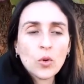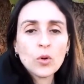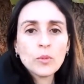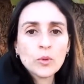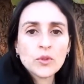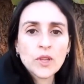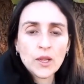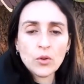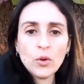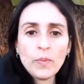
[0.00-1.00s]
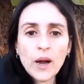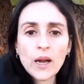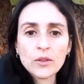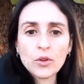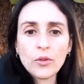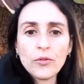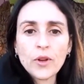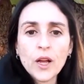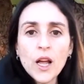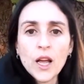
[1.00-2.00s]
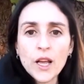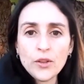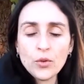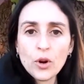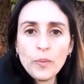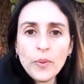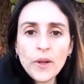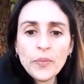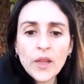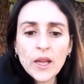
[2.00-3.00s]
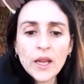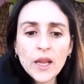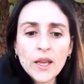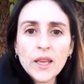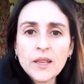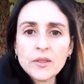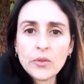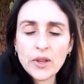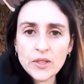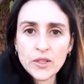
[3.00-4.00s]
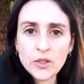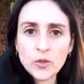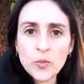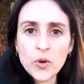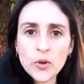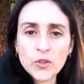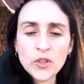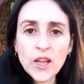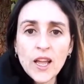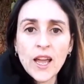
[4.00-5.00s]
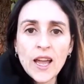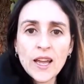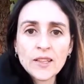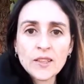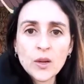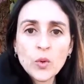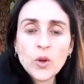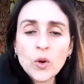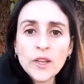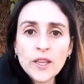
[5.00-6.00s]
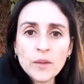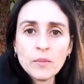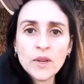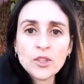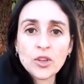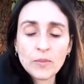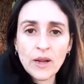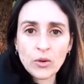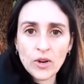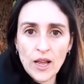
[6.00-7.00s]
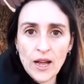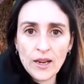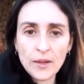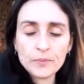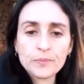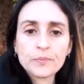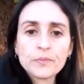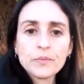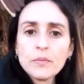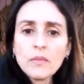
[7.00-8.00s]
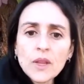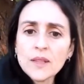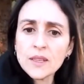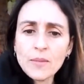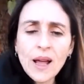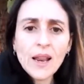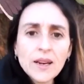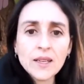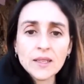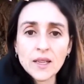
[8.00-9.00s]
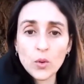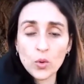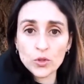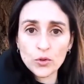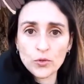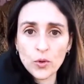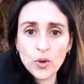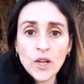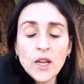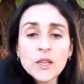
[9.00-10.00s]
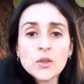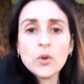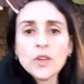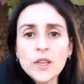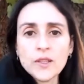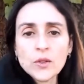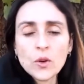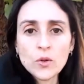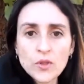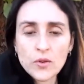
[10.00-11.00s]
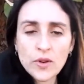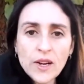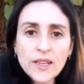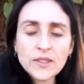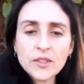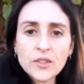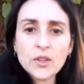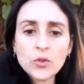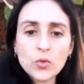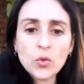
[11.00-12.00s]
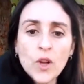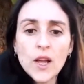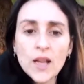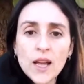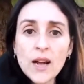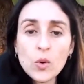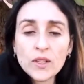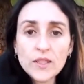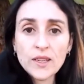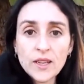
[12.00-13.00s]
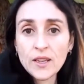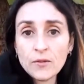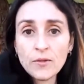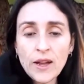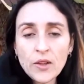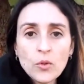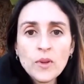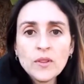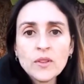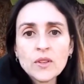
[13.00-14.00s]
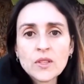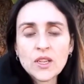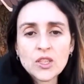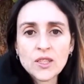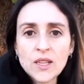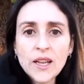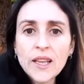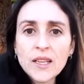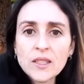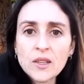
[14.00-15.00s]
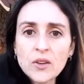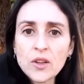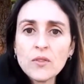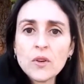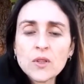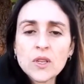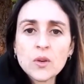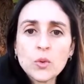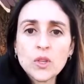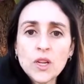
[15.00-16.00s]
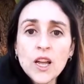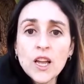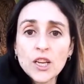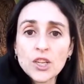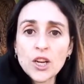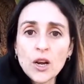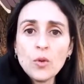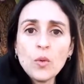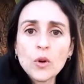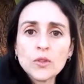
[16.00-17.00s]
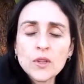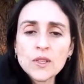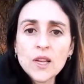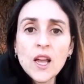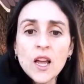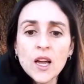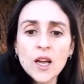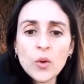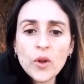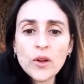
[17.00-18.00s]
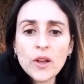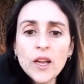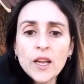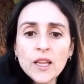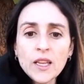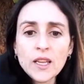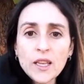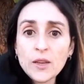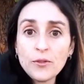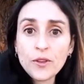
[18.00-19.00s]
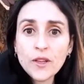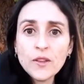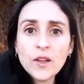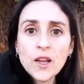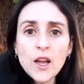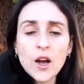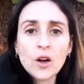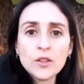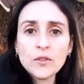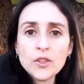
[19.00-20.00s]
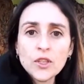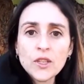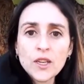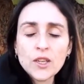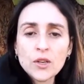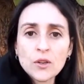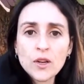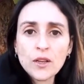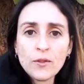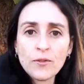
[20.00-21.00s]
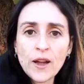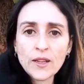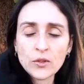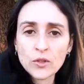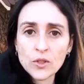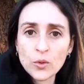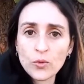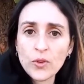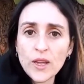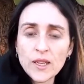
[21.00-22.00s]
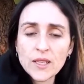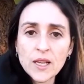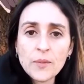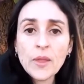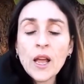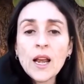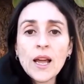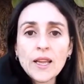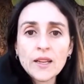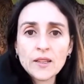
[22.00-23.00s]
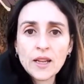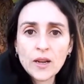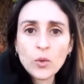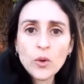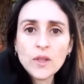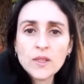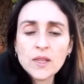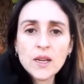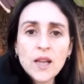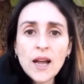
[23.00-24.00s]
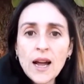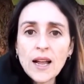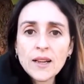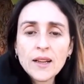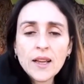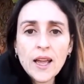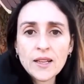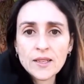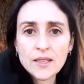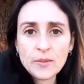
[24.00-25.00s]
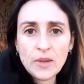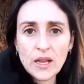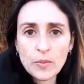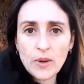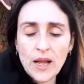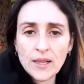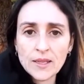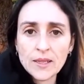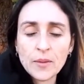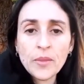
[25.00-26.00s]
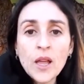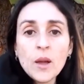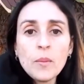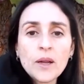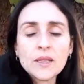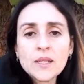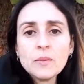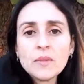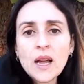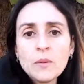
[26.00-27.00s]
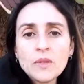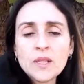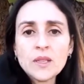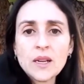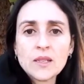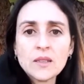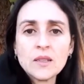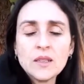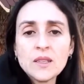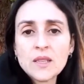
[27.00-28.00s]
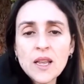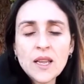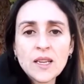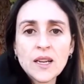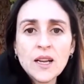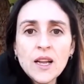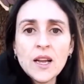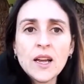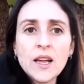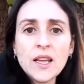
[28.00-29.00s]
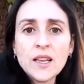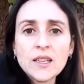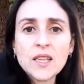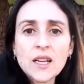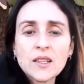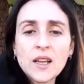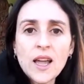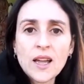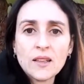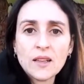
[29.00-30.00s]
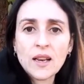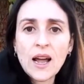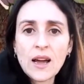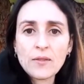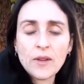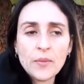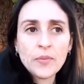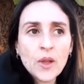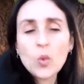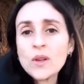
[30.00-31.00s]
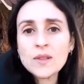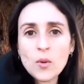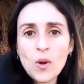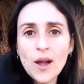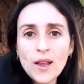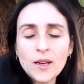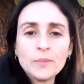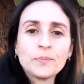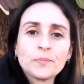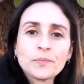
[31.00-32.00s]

almost in all parts of Europe, he is a resident bird, and we call him Germano Reale. The mallard is a waterfowl, so he is closely related to aquatic environment such as lakes, rivers with shallow waters, where he feeds on the vegetation he finds on the surface, like duckweeds, algae and similar plants. But sometimes he doesn't disdain insect and larvae once a while.